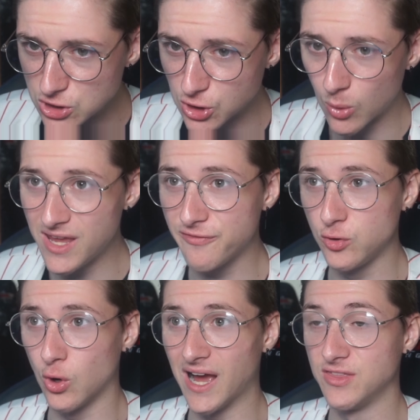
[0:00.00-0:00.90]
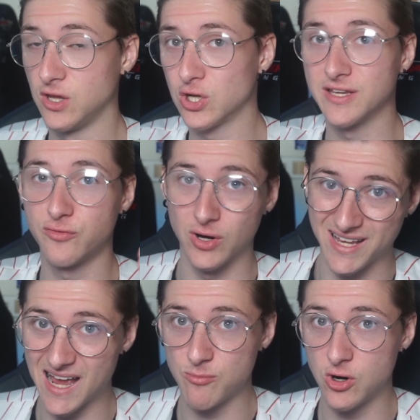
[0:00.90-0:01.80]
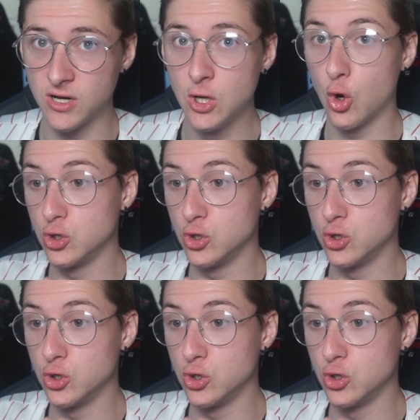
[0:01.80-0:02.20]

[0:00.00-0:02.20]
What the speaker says: So if you're either looking for a camera